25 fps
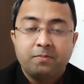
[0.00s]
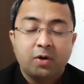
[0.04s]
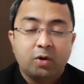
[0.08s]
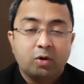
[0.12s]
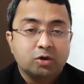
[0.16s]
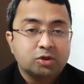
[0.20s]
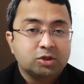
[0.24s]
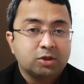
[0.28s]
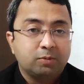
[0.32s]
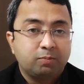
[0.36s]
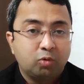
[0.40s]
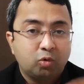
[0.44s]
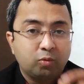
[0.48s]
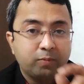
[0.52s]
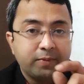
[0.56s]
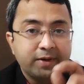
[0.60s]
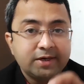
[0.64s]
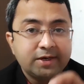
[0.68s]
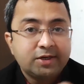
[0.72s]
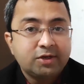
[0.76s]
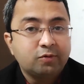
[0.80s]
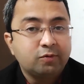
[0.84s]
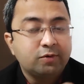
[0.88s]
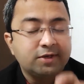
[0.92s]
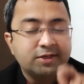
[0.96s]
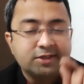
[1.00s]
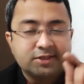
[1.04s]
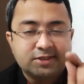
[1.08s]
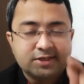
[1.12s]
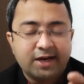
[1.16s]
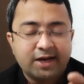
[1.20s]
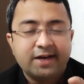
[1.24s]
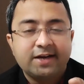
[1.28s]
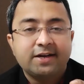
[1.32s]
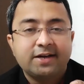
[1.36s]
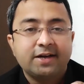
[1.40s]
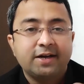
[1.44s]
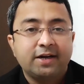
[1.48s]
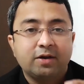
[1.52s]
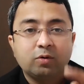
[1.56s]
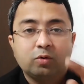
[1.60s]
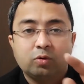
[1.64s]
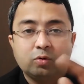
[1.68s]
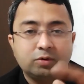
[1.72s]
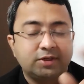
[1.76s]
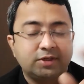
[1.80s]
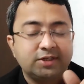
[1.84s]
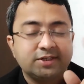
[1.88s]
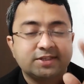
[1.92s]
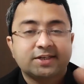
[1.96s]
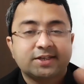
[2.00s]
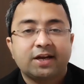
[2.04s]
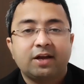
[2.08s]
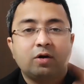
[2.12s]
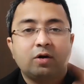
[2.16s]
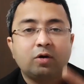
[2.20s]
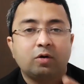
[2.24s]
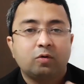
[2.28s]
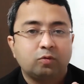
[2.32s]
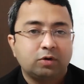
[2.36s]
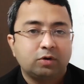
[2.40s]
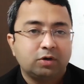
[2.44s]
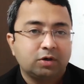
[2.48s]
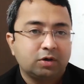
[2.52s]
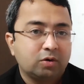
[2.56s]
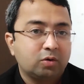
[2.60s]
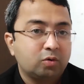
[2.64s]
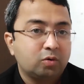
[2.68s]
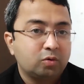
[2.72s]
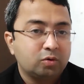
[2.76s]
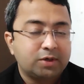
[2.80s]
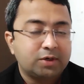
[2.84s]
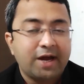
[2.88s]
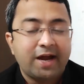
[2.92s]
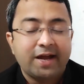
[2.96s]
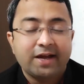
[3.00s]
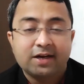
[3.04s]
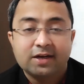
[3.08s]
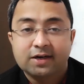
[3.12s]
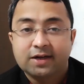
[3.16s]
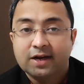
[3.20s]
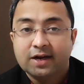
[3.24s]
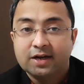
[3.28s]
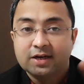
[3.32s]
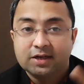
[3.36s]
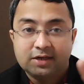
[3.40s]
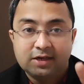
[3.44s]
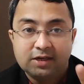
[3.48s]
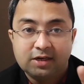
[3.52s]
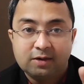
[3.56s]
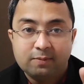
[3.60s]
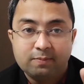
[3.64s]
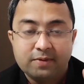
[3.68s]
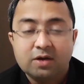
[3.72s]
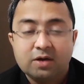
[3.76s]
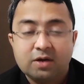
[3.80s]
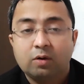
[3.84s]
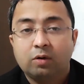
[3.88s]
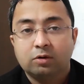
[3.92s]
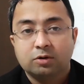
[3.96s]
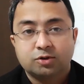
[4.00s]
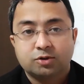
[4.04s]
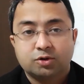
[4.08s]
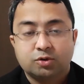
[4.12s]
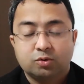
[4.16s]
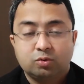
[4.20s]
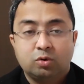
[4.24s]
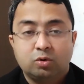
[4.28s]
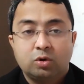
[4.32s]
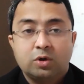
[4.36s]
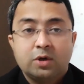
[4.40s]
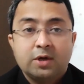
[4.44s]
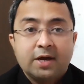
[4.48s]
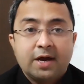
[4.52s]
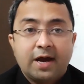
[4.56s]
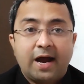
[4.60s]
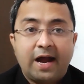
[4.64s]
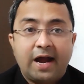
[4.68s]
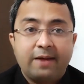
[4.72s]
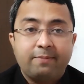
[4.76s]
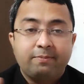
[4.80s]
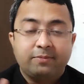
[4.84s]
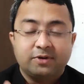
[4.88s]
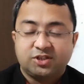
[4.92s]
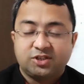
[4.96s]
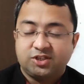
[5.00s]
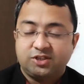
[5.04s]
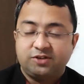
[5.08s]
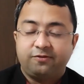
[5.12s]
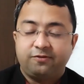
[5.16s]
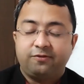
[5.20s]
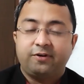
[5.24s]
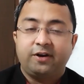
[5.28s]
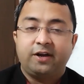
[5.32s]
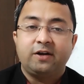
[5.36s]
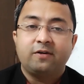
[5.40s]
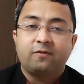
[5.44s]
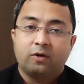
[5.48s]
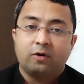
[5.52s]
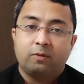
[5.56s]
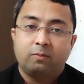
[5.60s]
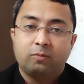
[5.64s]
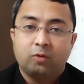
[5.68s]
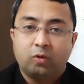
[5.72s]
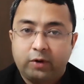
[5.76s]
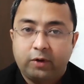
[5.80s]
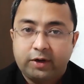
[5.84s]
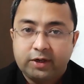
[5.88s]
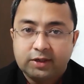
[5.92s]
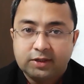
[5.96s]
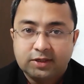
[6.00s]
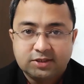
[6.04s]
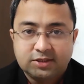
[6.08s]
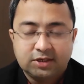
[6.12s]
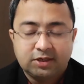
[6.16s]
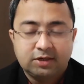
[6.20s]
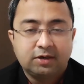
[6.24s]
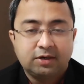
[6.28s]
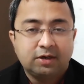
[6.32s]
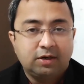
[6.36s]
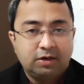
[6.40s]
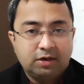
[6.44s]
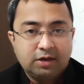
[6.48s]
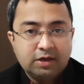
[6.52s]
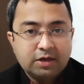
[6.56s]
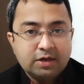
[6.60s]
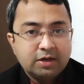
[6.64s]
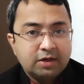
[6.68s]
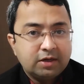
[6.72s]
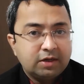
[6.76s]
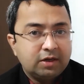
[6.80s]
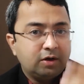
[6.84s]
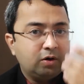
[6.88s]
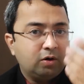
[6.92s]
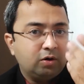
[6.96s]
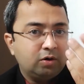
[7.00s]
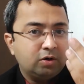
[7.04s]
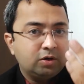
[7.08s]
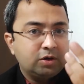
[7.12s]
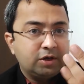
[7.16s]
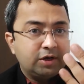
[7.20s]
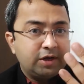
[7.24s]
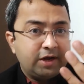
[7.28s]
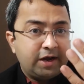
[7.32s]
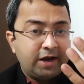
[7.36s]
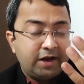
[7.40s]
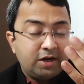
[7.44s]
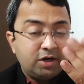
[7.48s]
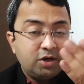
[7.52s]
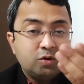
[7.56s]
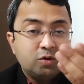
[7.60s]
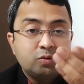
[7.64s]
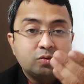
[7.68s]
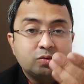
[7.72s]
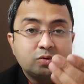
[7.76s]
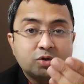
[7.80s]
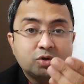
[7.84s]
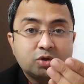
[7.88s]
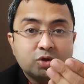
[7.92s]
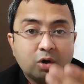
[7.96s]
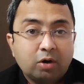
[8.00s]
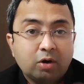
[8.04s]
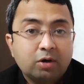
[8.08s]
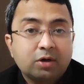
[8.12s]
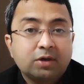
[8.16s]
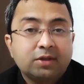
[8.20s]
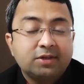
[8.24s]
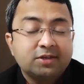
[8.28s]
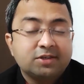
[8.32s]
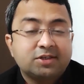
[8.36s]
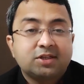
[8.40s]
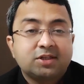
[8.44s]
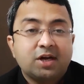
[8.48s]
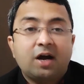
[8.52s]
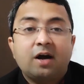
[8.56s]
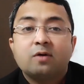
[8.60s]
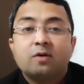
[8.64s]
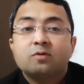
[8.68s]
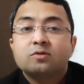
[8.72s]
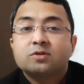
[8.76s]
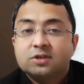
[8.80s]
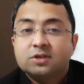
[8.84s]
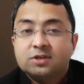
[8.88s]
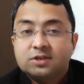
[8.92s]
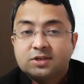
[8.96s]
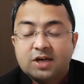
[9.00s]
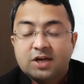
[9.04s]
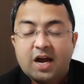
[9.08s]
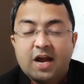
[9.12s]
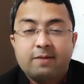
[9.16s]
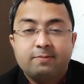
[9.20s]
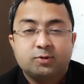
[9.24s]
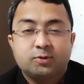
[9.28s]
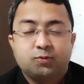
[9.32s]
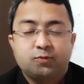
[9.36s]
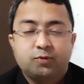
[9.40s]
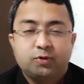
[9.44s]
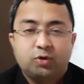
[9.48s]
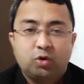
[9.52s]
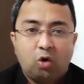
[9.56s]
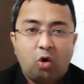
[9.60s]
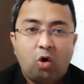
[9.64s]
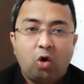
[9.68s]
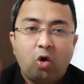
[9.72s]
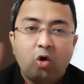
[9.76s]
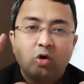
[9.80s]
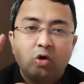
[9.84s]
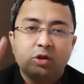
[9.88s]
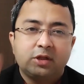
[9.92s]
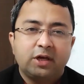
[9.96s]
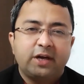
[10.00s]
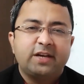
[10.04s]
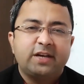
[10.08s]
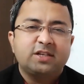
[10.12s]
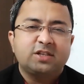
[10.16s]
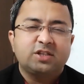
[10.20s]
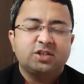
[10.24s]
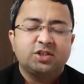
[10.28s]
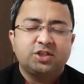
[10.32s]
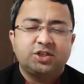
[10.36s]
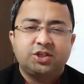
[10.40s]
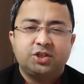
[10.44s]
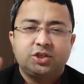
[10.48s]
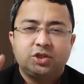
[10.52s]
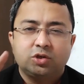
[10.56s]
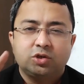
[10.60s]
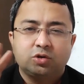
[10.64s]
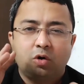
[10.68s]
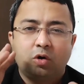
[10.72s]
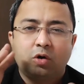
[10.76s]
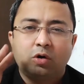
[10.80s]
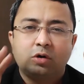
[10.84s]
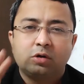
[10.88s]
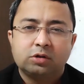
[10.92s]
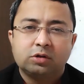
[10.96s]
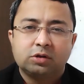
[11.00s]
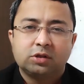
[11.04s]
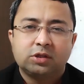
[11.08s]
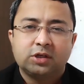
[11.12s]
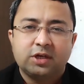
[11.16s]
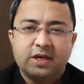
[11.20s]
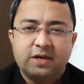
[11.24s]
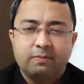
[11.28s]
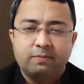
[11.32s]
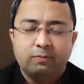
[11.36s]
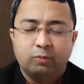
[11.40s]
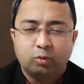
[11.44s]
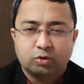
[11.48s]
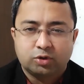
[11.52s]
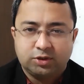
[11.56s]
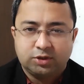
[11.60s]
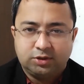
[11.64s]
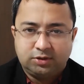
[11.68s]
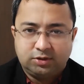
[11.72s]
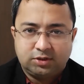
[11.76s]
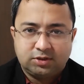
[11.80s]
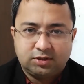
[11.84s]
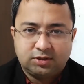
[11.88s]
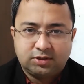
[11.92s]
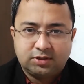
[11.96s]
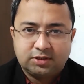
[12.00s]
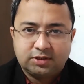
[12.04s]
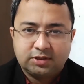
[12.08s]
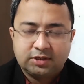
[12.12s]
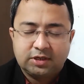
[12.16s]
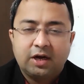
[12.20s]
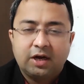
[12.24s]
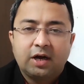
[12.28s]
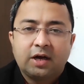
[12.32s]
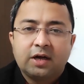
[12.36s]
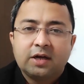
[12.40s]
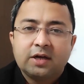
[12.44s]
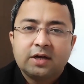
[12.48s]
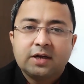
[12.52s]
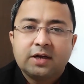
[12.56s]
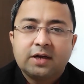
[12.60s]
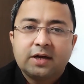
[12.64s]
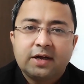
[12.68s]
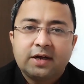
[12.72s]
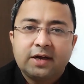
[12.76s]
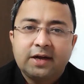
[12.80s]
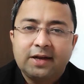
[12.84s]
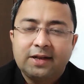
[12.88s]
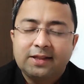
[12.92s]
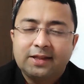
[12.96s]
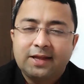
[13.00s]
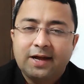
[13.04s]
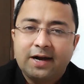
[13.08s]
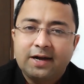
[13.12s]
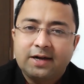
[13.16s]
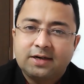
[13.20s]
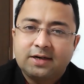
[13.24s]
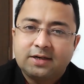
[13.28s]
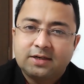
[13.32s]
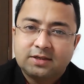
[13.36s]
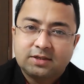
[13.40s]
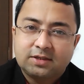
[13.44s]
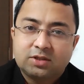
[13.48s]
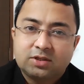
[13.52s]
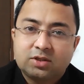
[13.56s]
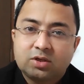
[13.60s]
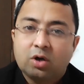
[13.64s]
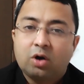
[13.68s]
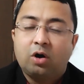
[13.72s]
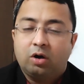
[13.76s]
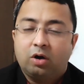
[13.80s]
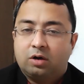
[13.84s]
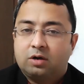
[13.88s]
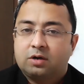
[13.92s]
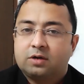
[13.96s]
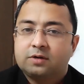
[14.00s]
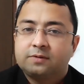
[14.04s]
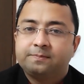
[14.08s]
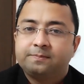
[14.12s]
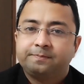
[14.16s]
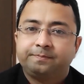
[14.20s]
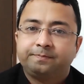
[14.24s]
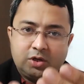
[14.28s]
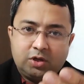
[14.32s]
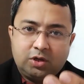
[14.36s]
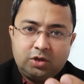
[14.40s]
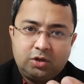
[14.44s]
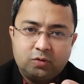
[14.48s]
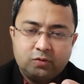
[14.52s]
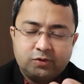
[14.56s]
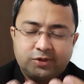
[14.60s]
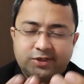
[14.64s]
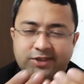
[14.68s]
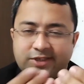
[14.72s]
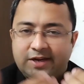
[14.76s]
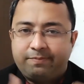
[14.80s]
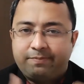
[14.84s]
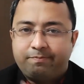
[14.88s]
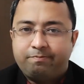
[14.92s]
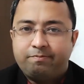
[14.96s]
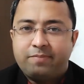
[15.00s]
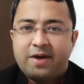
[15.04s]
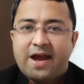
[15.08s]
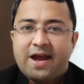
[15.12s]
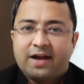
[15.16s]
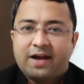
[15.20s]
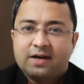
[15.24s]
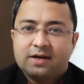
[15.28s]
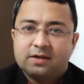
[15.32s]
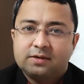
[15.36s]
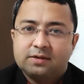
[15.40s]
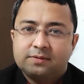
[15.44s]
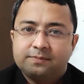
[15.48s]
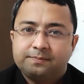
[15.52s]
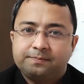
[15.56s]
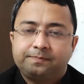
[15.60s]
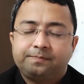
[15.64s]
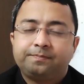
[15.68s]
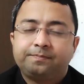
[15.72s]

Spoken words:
because the moment you decided, oh, this cannot work. Oh, tiger can kill me also. I must refrain from going the jungle. And you thought this 1,000 times with all the energy, all the emotions in that thought, you stay back.